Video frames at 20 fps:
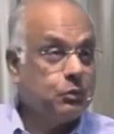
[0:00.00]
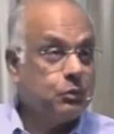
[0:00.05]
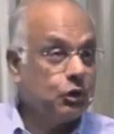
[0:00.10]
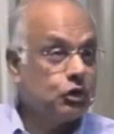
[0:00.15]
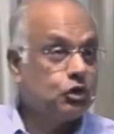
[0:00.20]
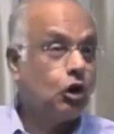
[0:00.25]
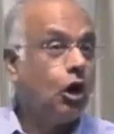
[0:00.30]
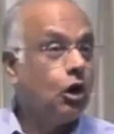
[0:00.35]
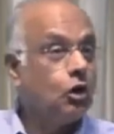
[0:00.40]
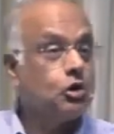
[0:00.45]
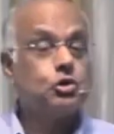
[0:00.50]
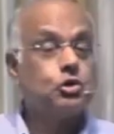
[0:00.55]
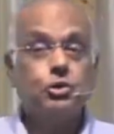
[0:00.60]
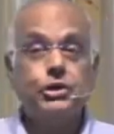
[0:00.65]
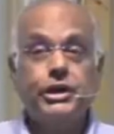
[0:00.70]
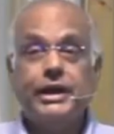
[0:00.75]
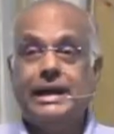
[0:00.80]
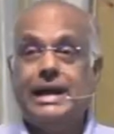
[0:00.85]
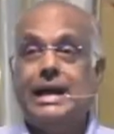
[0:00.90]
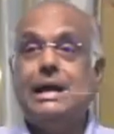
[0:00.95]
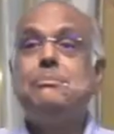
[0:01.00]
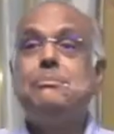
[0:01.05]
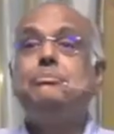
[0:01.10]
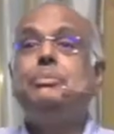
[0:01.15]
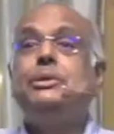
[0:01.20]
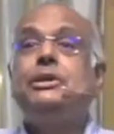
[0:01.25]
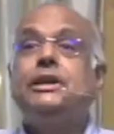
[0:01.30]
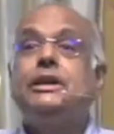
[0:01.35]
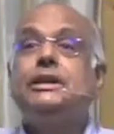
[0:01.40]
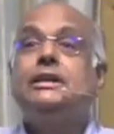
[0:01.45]
call today,
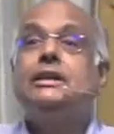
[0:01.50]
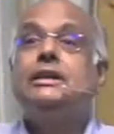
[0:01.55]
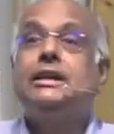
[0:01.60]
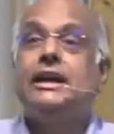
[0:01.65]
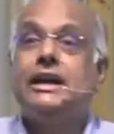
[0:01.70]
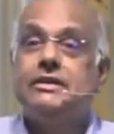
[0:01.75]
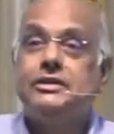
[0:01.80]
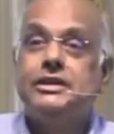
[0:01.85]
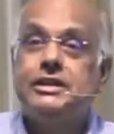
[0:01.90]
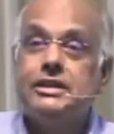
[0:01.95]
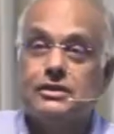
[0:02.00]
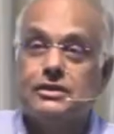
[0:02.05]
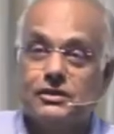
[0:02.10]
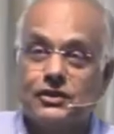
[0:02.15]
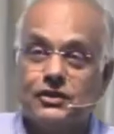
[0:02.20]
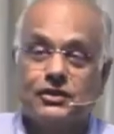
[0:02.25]
empirical evidence,